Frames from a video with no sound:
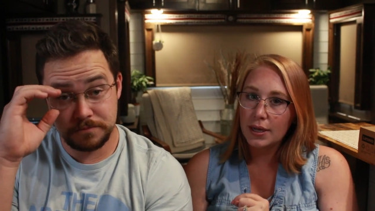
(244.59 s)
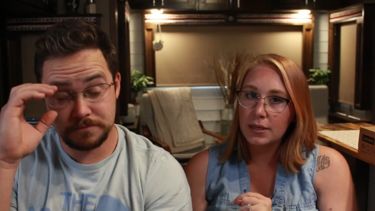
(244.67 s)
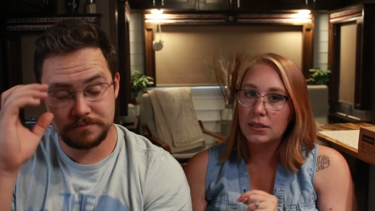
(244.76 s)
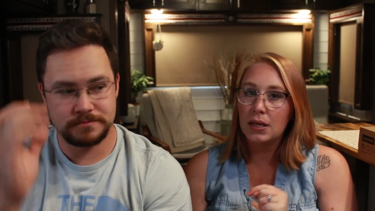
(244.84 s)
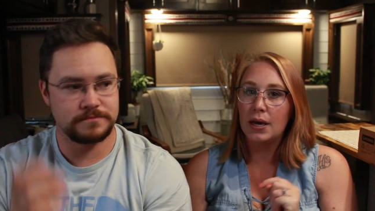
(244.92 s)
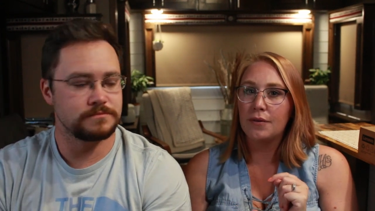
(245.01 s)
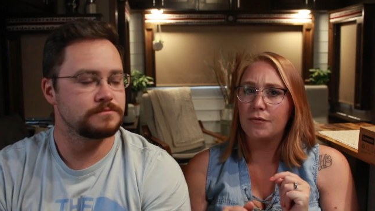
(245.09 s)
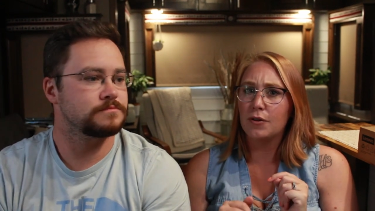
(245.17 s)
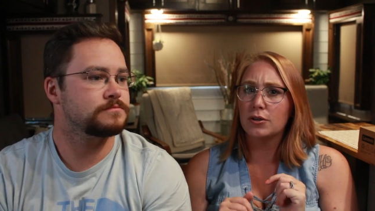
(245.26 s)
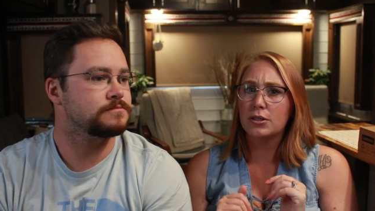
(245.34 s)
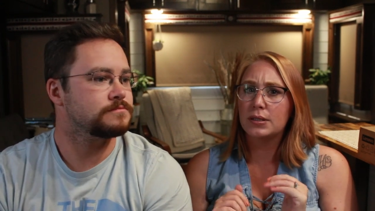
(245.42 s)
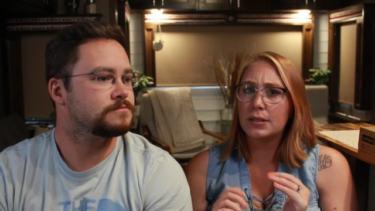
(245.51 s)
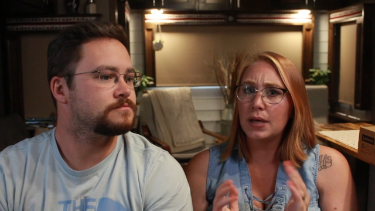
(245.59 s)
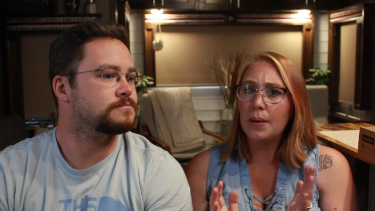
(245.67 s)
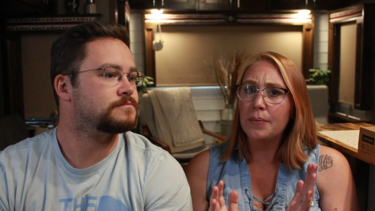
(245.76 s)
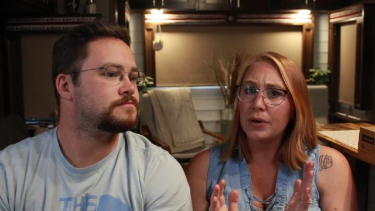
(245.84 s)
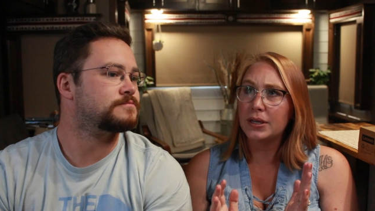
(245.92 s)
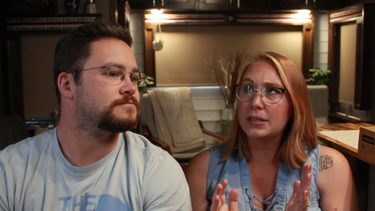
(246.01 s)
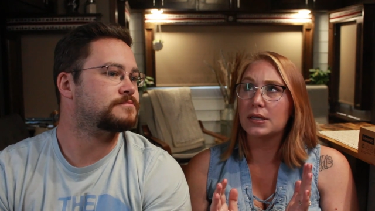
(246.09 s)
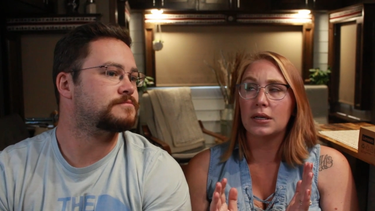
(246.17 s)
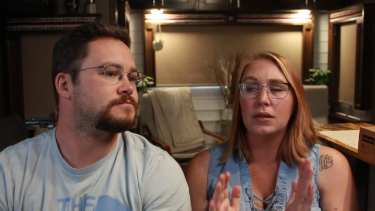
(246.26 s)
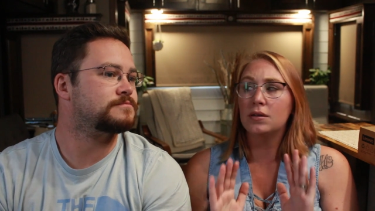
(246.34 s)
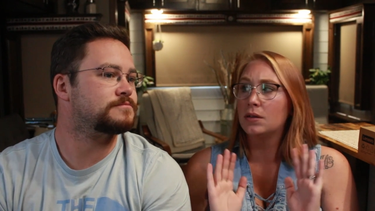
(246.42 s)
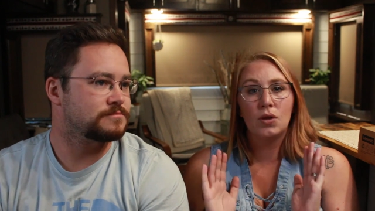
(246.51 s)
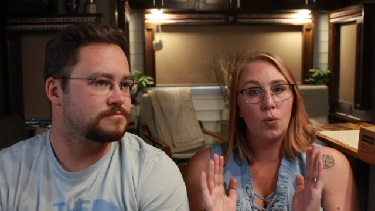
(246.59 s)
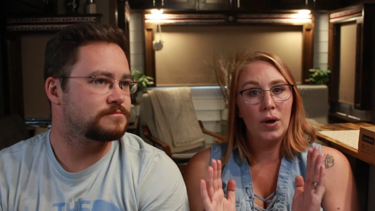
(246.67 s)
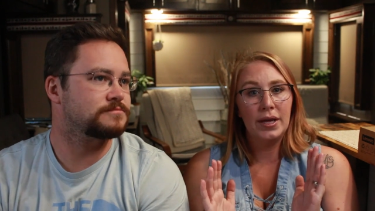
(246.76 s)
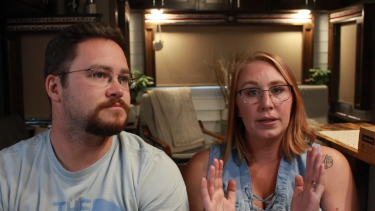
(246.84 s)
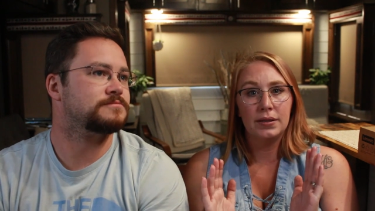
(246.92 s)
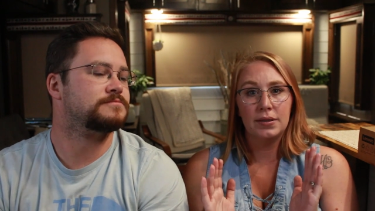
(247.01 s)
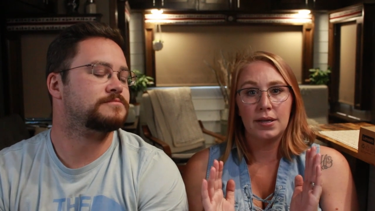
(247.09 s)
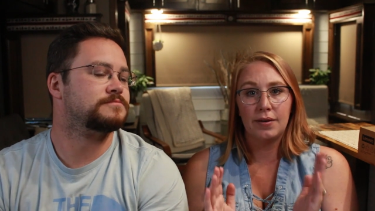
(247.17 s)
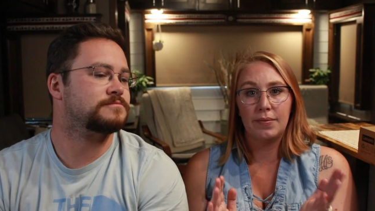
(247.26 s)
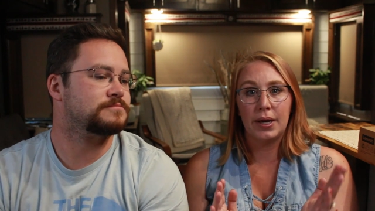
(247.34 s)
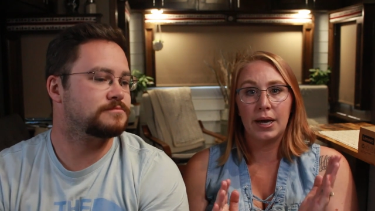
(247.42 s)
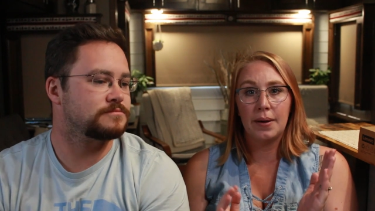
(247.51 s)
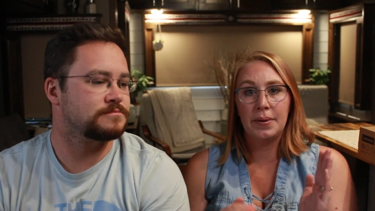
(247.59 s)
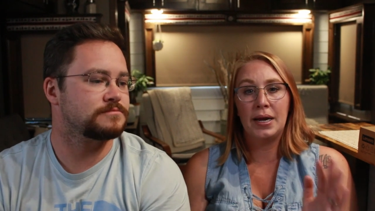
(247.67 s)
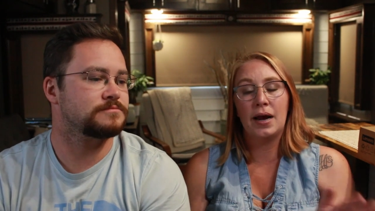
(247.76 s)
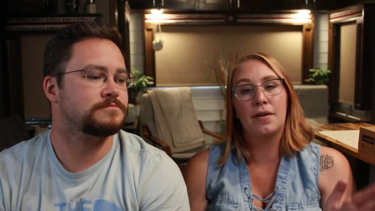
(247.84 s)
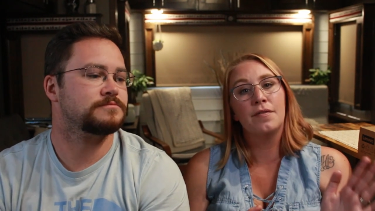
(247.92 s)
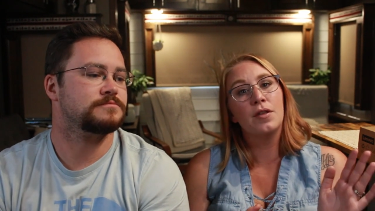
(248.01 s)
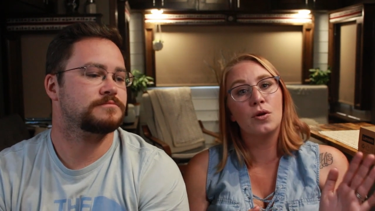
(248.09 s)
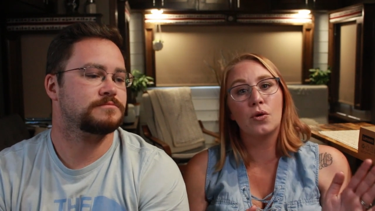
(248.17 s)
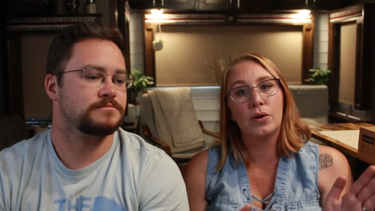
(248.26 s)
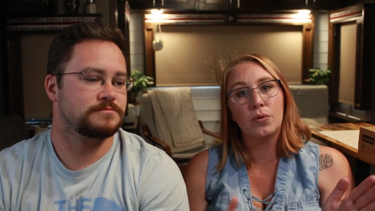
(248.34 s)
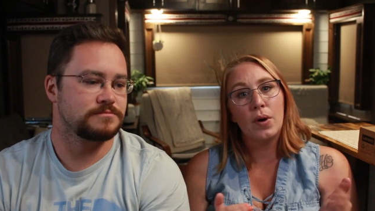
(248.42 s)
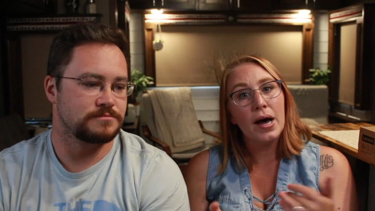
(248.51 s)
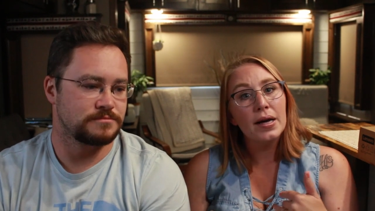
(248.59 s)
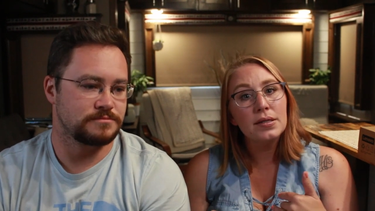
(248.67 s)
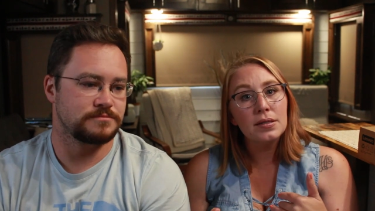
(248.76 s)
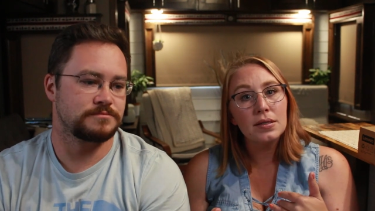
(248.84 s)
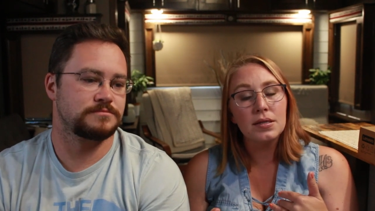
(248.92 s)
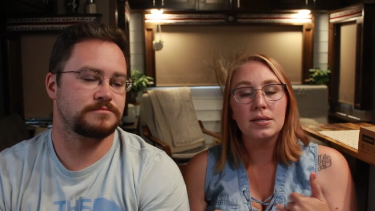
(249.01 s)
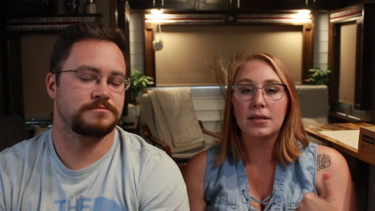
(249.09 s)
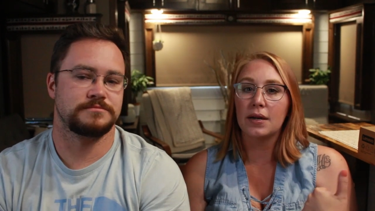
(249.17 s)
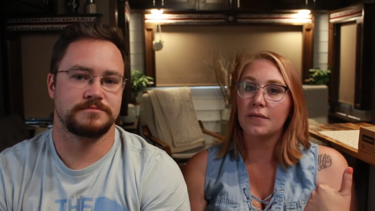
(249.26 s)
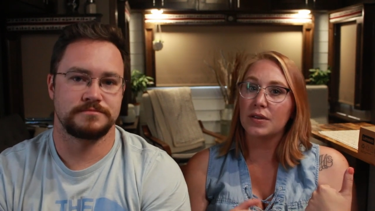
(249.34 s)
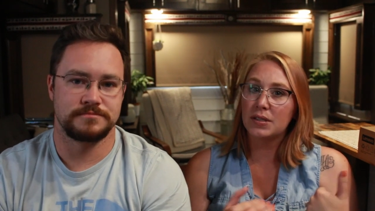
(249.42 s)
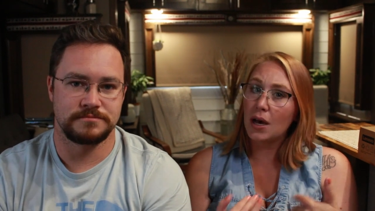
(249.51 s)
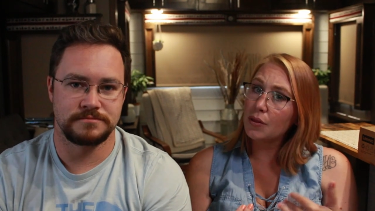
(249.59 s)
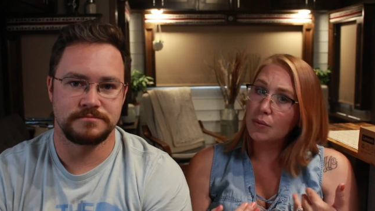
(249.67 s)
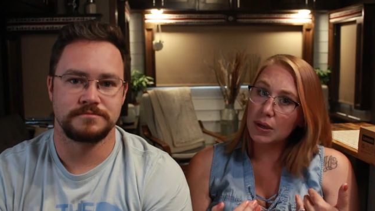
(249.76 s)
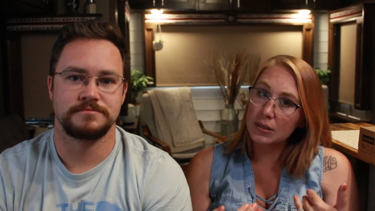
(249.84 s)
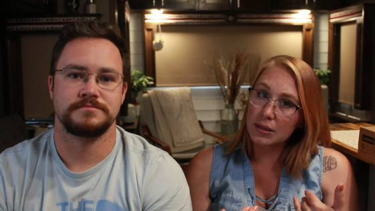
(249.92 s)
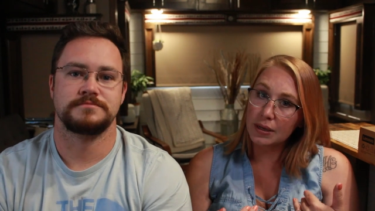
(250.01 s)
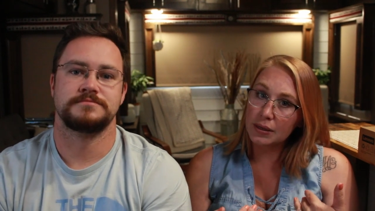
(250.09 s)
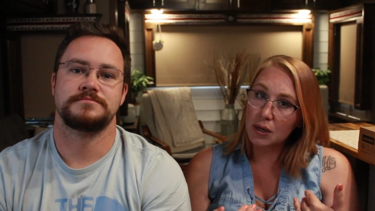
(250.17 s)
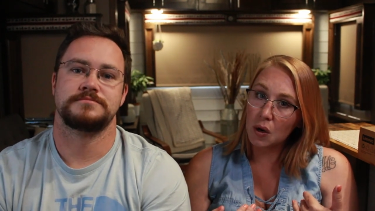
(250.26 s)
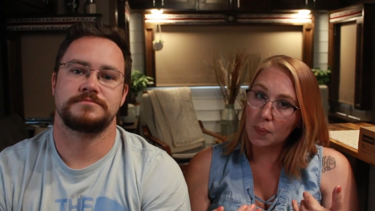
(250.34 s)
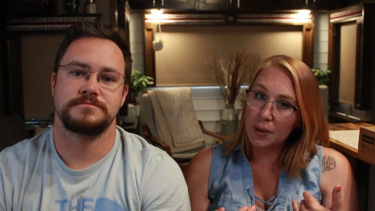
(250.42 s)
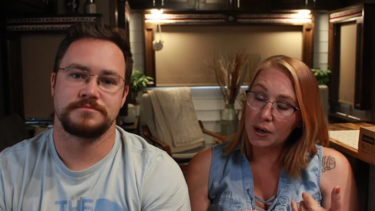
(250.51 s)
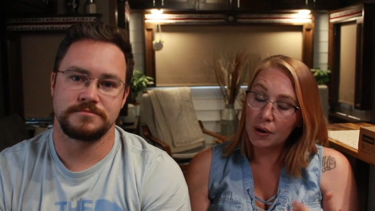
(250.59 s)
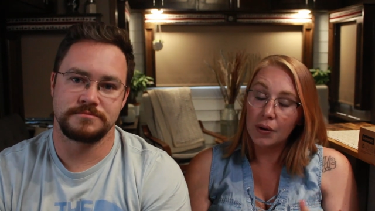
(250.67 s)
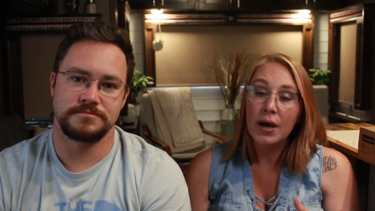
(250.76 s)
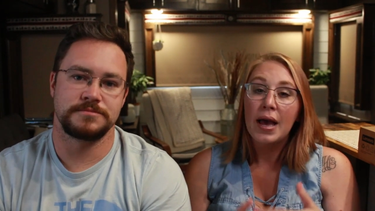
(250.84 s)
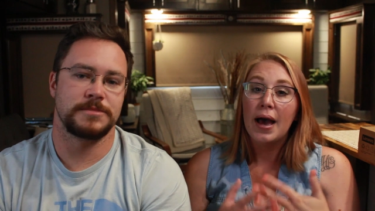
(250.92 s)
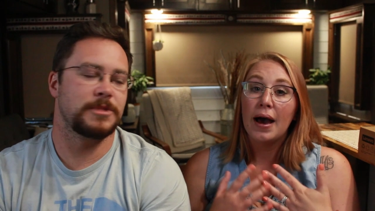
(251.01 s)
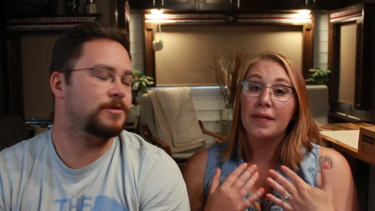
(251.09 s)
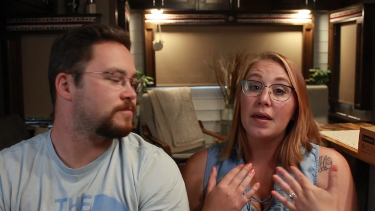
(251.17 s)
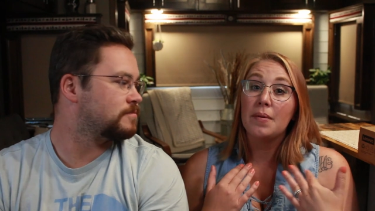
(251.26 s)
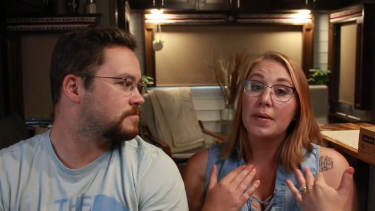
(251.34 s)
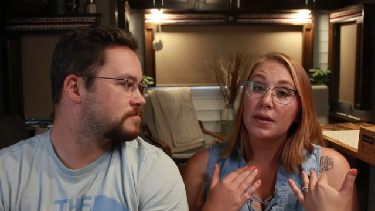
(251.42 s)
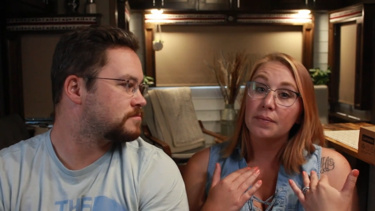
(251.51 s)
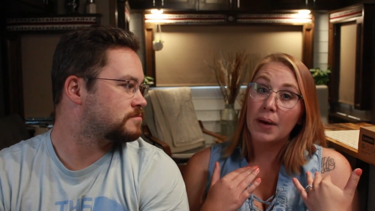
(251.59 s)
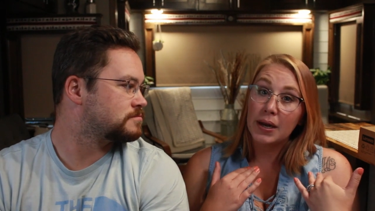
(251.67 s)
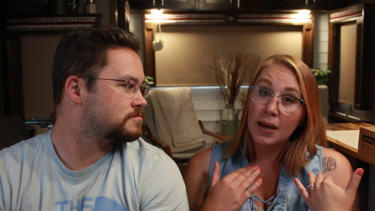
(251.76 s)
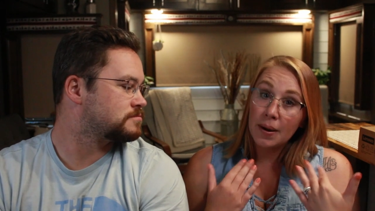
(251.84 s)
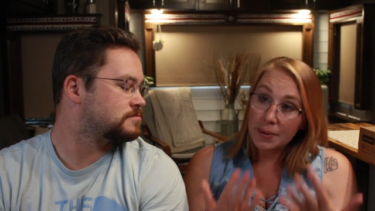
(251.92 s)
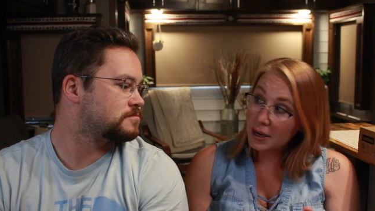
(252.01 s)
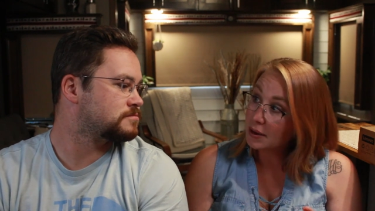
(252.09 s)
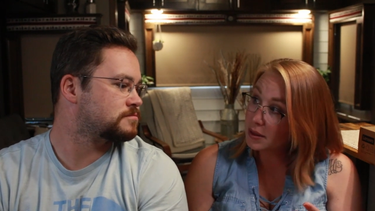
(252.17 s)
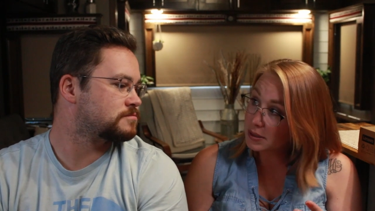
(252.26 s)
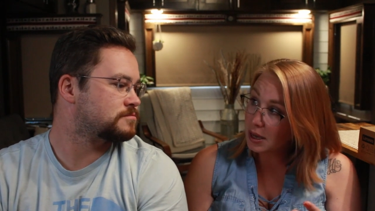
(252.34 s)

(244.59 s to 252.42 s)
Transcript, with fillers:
Speaker 1: is that for some reason the winds have been coming out of the northwest instead of the southwest like they normally do. Had they been been coming out of the